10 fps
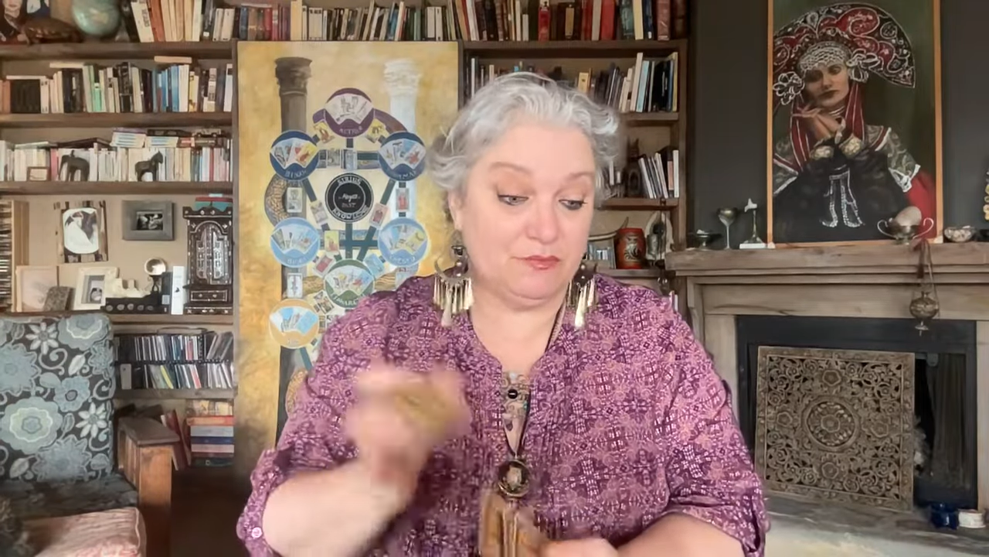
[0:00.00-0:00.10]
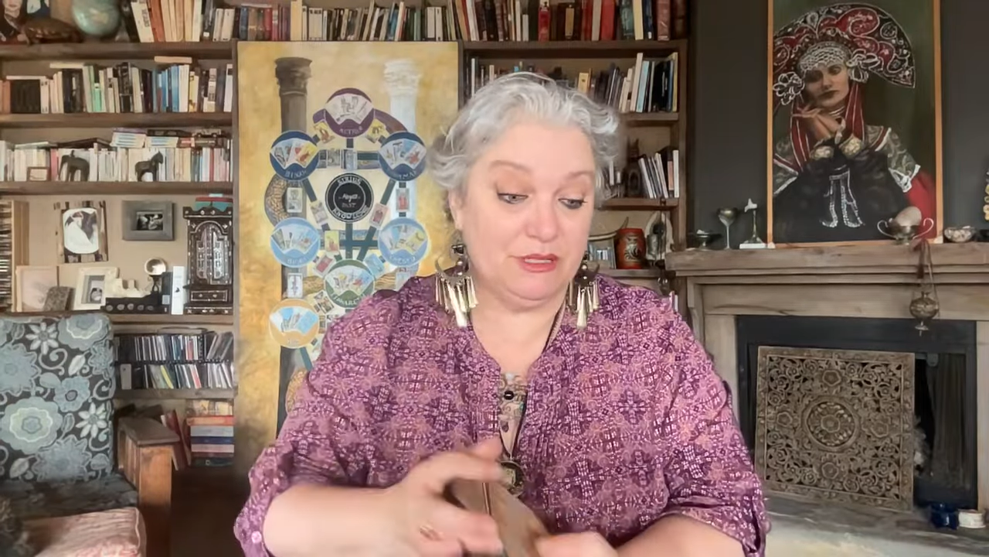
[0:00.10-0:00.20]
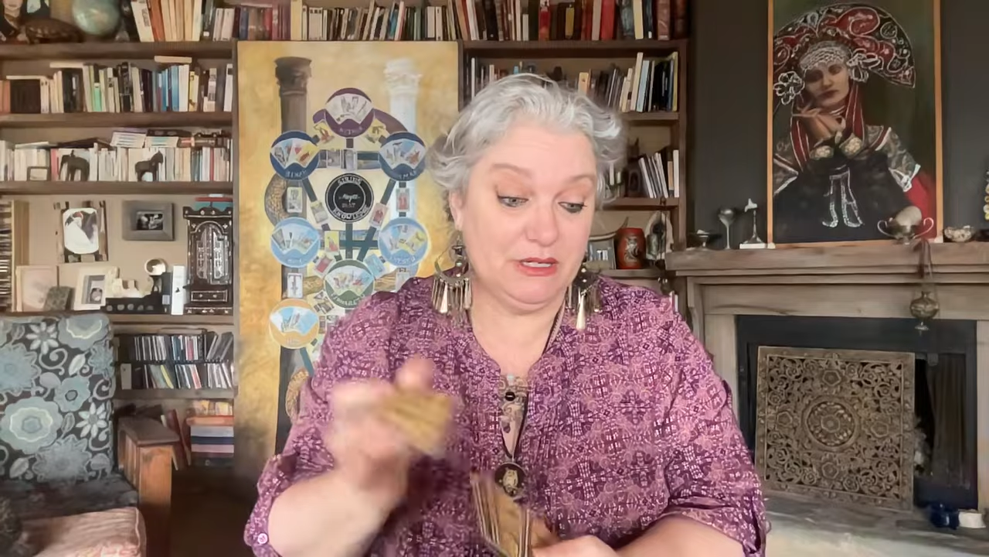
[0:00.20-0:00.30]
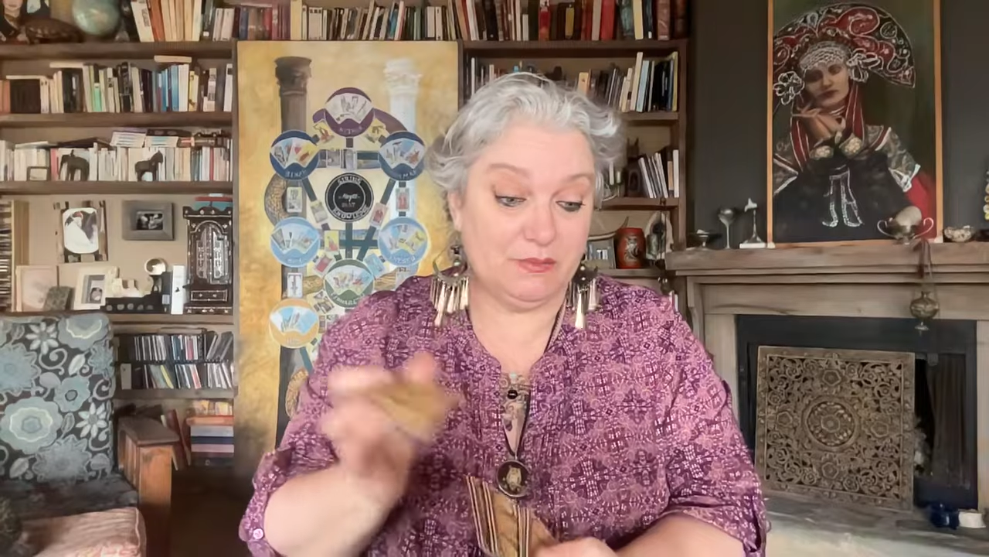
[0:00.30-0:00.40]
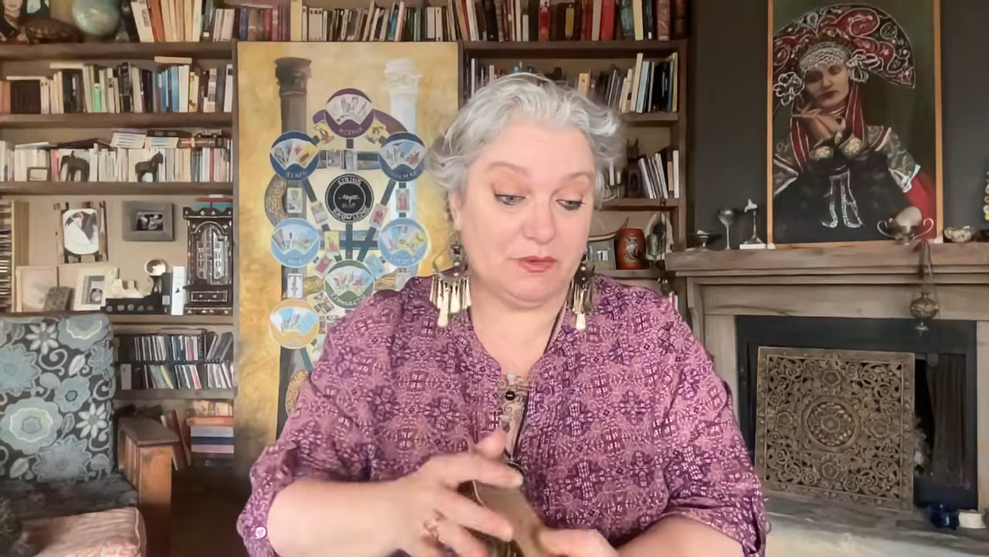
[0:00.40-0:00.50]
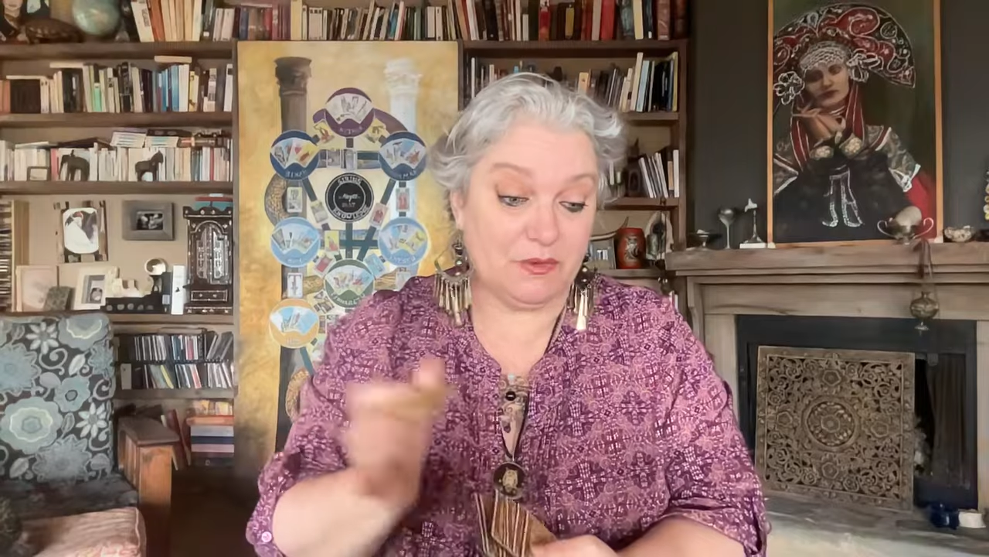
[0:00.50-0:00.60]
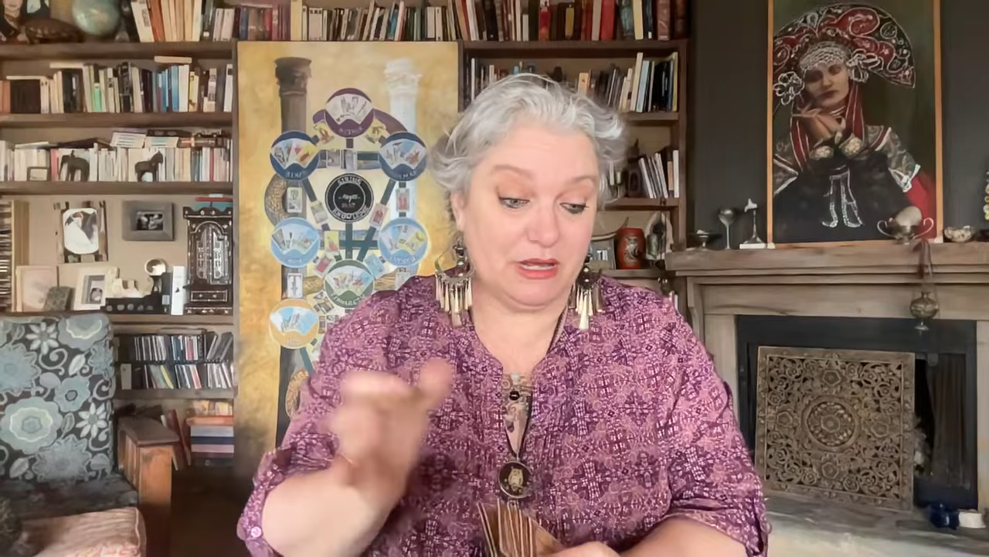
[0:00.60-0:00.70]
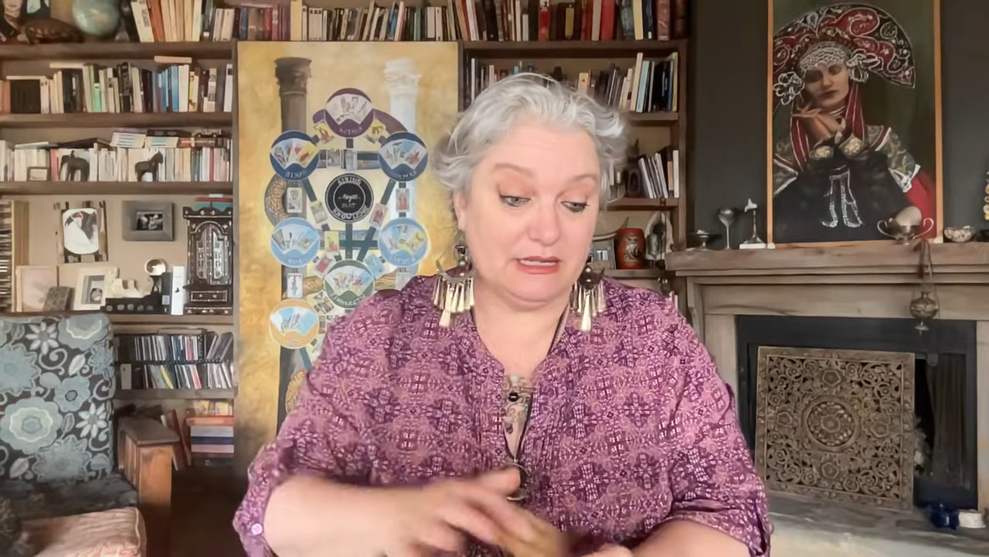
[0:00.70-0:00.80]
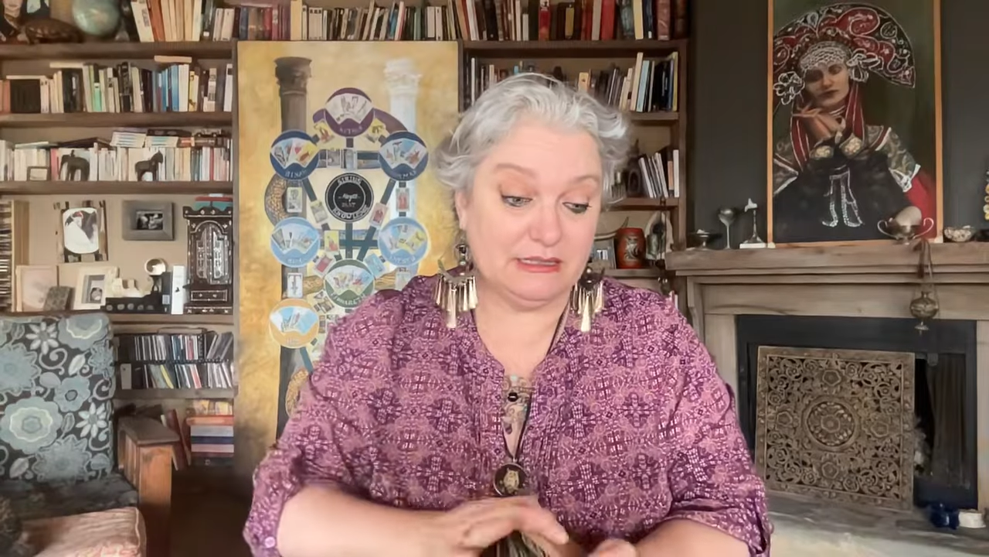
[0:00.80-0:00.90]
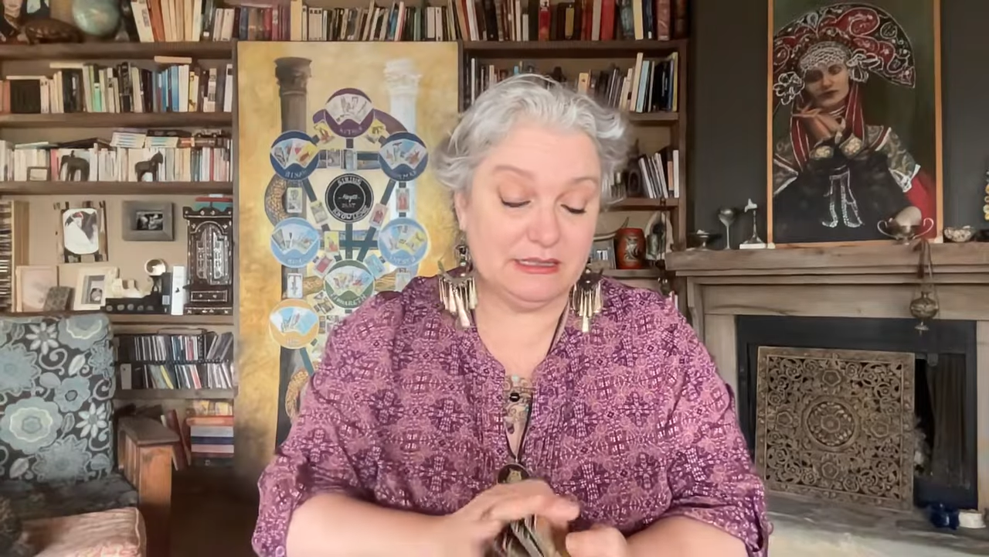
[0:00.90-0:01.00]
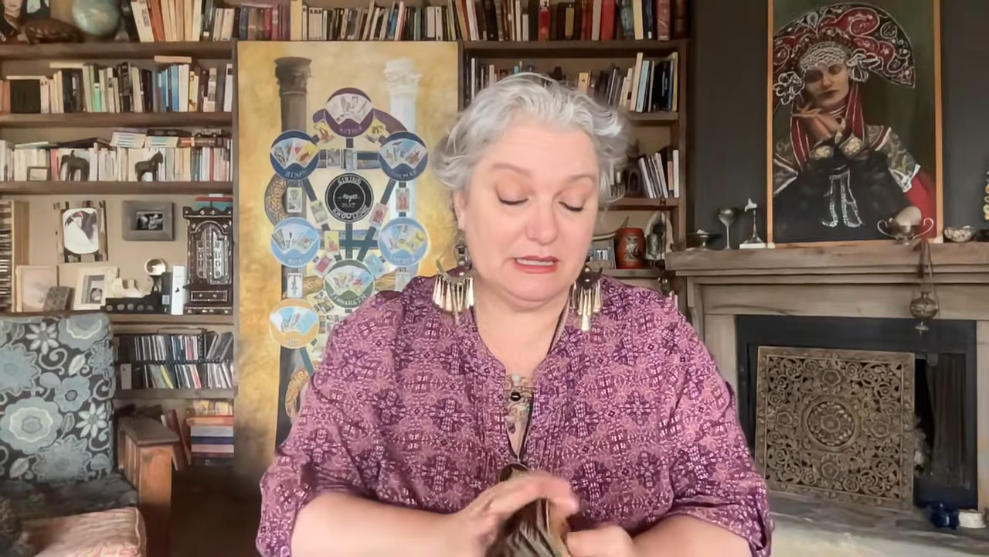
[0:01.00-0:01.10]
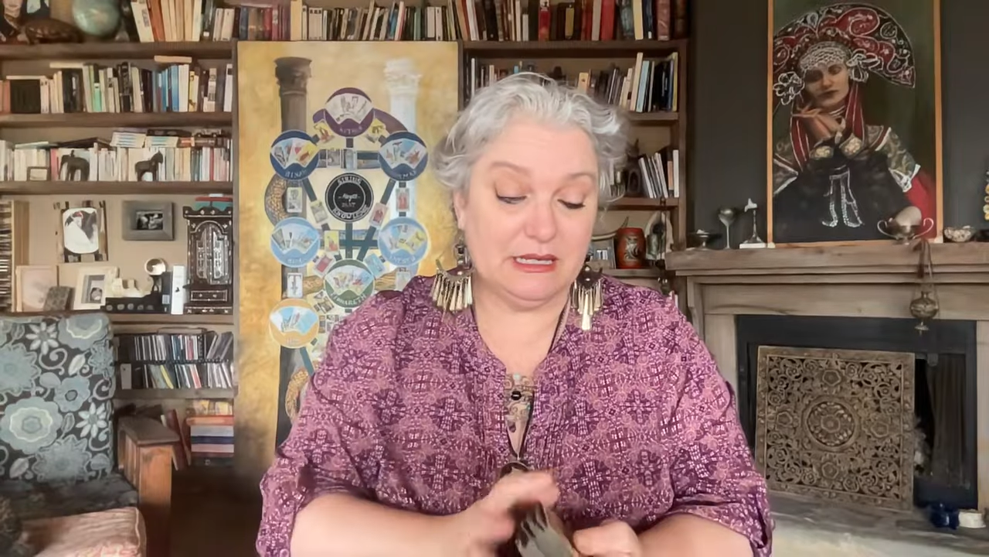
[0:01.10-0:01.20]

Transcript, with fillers: be upright,